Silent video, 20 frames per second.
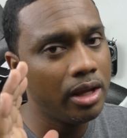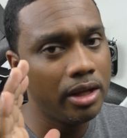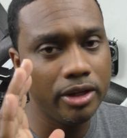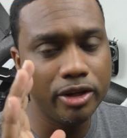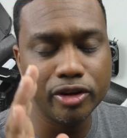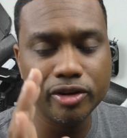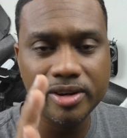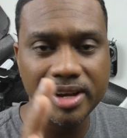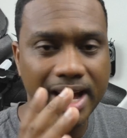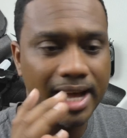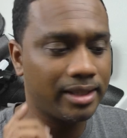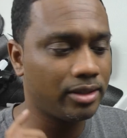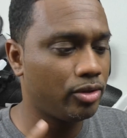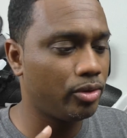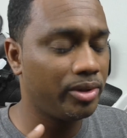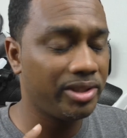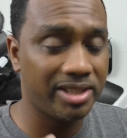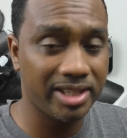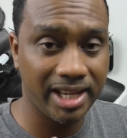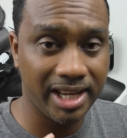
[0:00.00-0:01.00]
you're not
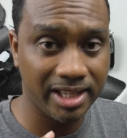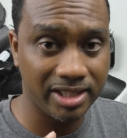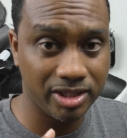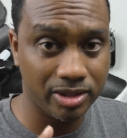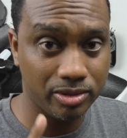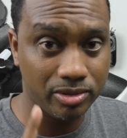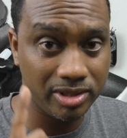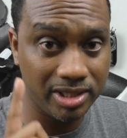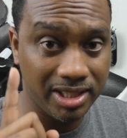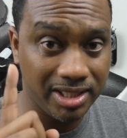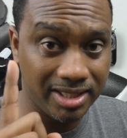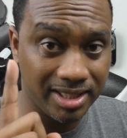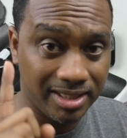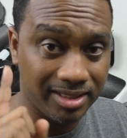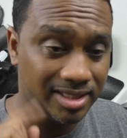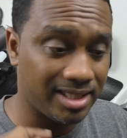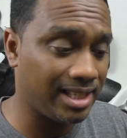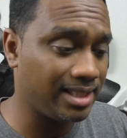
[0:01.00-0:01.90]
going to catch those details.